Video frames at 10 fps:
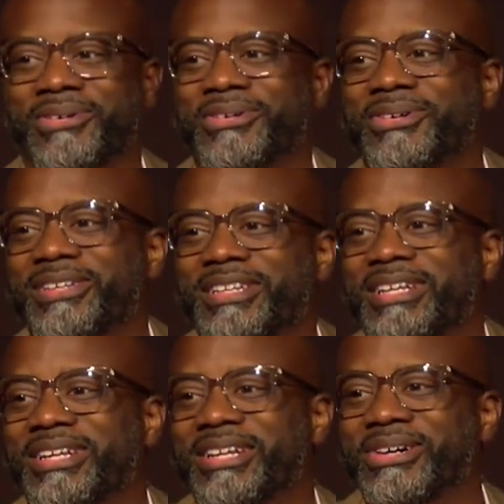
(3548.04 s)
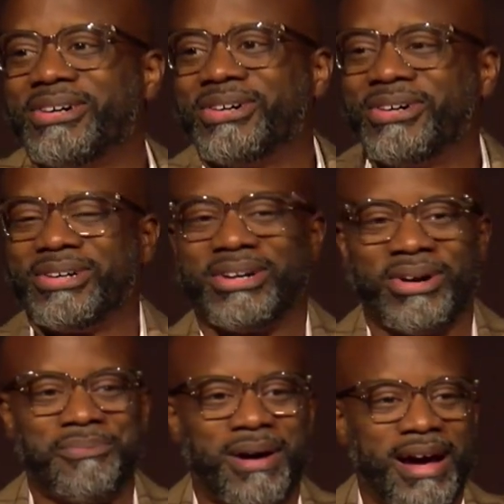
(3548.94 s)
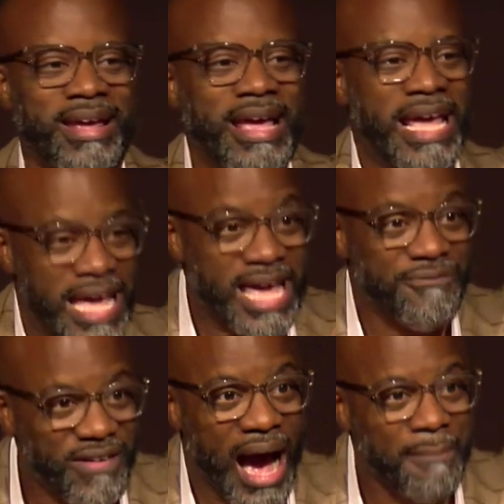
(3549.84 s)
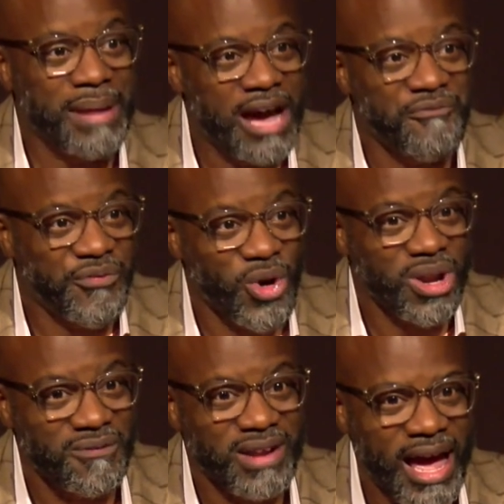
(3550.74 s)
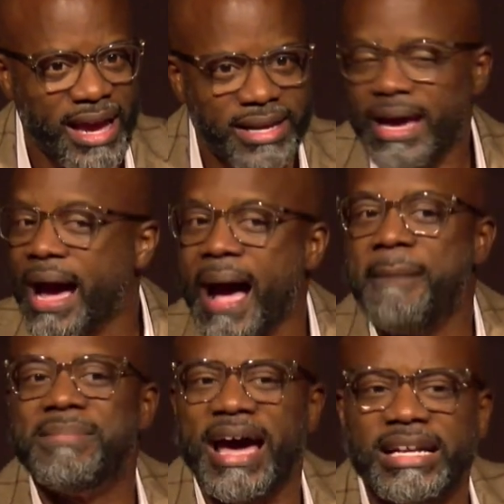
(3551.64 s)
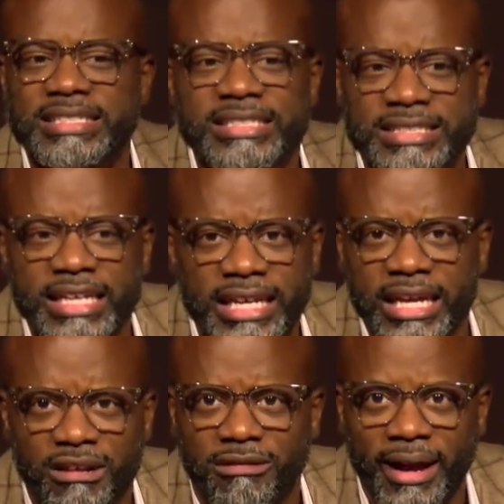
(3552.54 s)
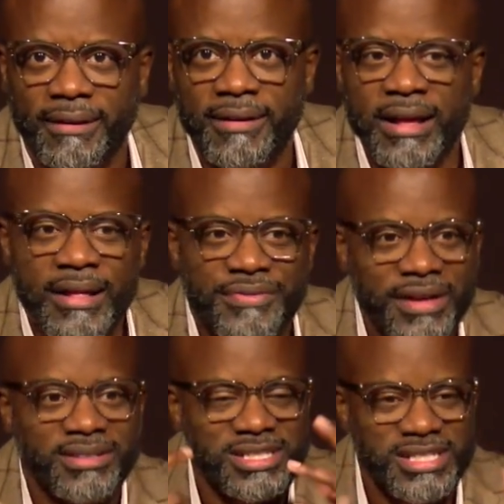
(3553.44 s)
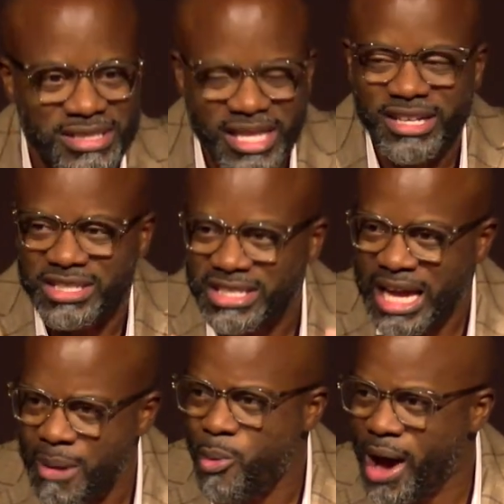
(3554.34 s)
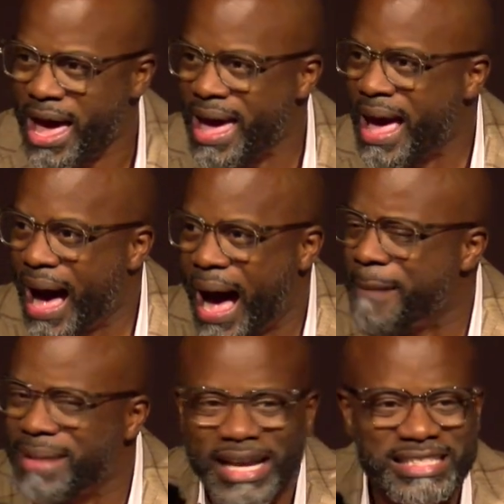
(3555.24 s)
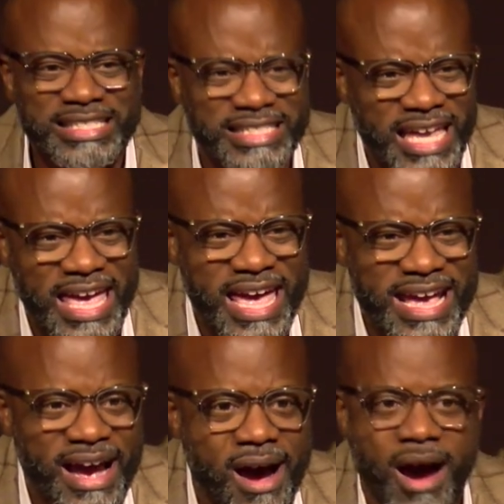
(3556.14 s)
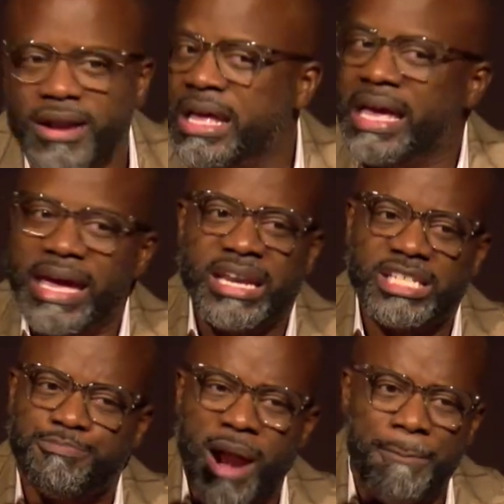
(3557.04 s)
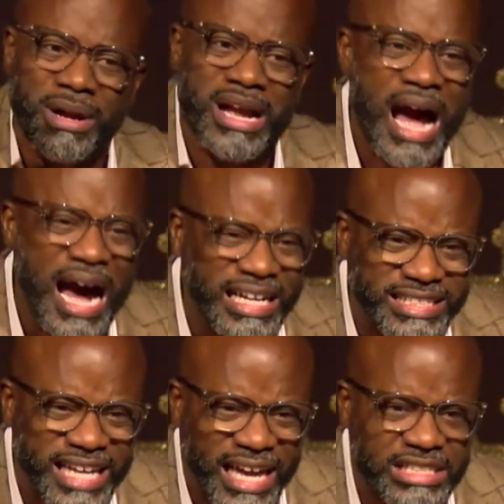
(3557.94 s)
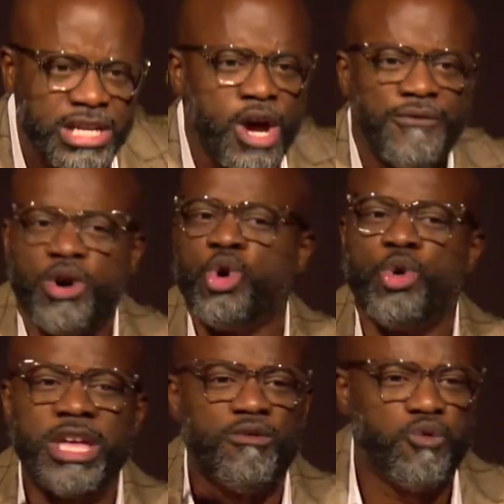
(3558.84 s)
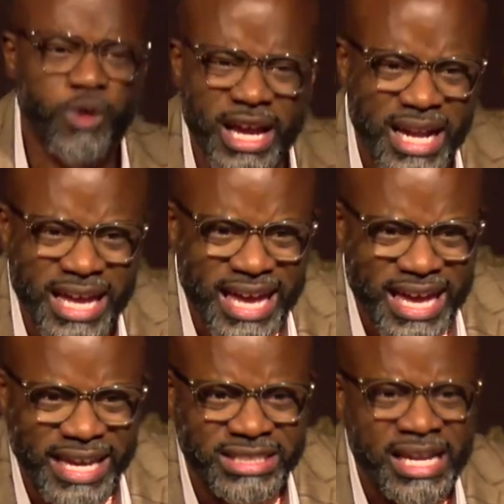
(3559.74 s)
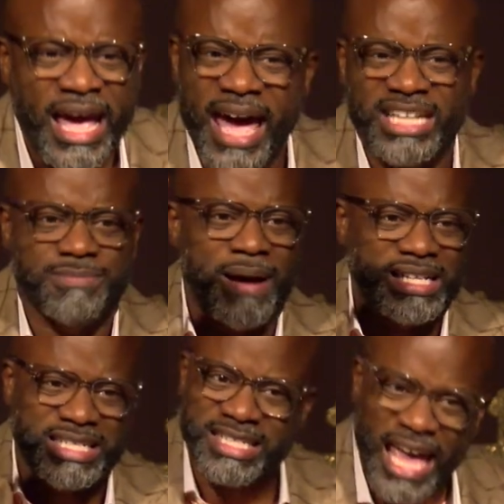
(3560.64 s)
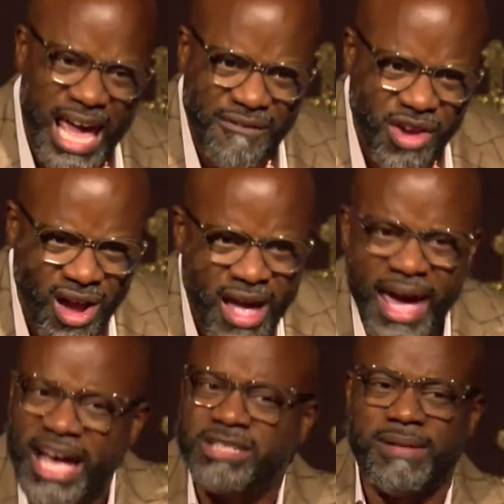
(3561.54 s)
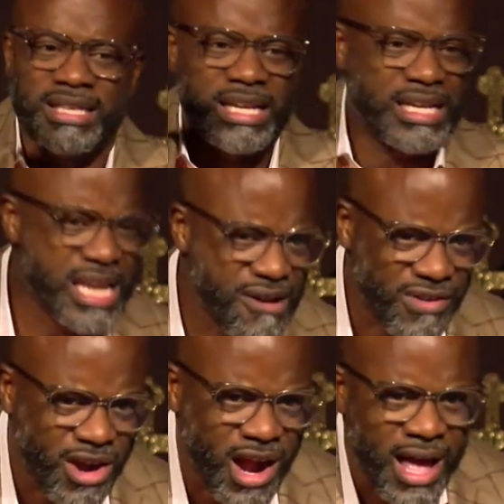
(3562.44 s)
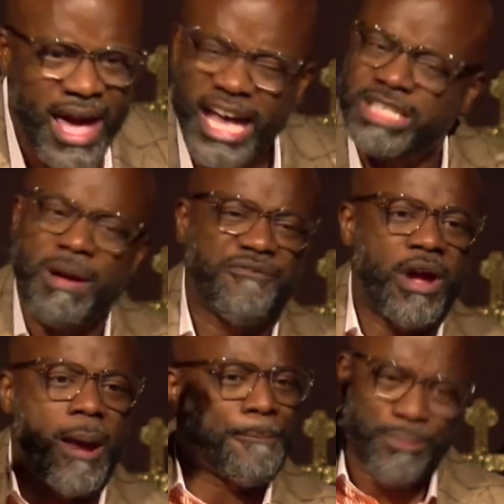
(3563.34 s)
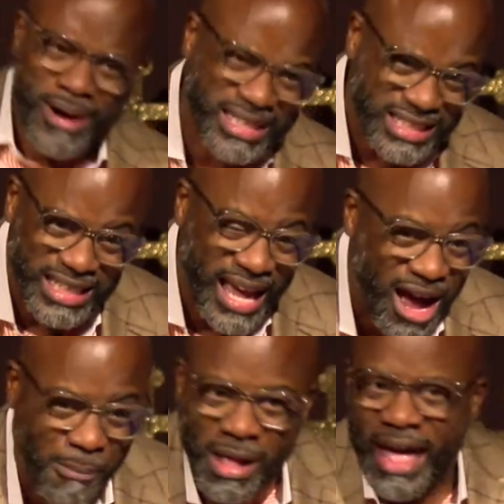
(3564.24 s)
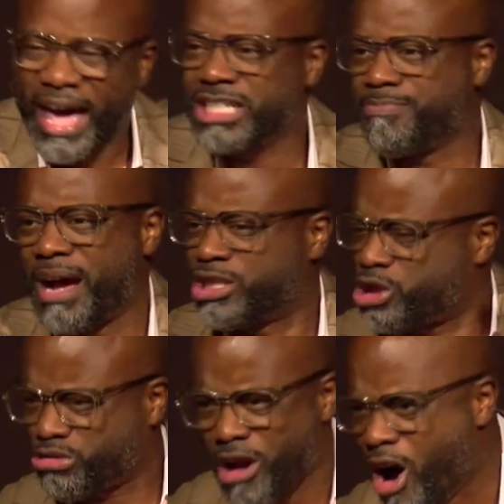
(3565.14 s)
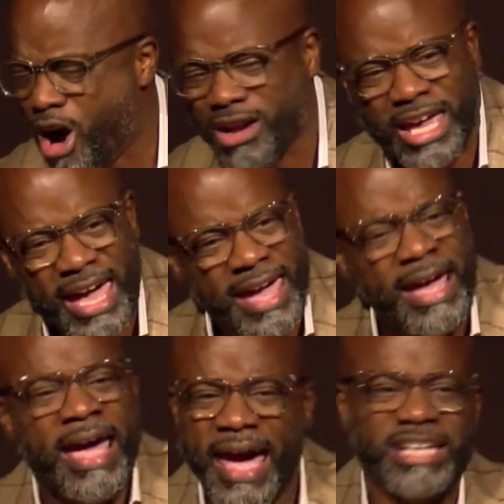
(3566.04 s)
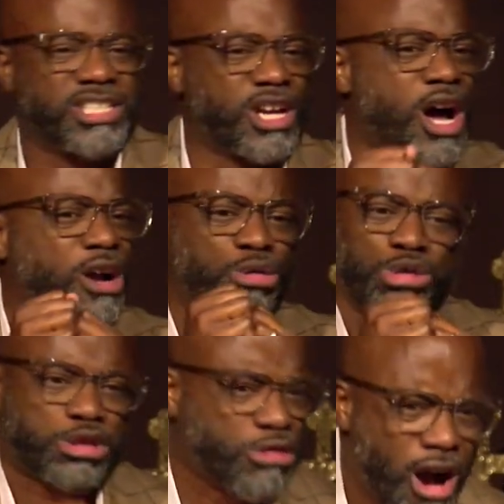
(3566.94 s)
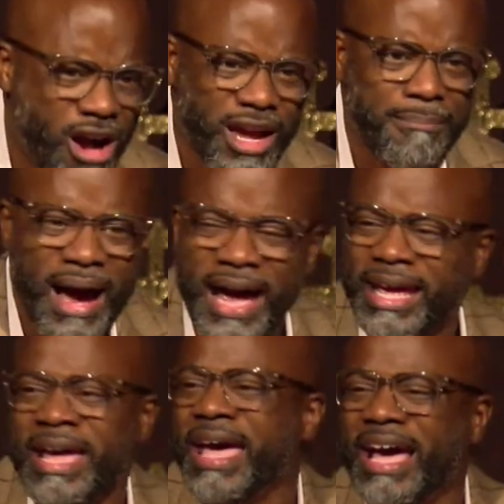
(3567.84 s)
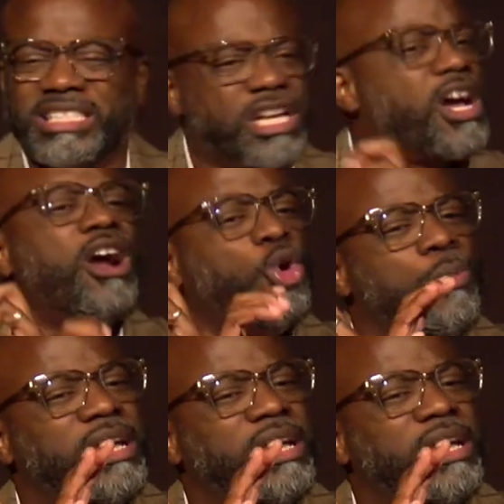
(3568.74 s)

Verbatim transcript: good Lord Almighty. If I'm not full of light, I'm not seeing right. There's, there's some way I'm not seeing God in his proper context for who he really is as my Savior, as my deliverer, as my very present help, as my strong King, as the God who's strong and mighty, as the God who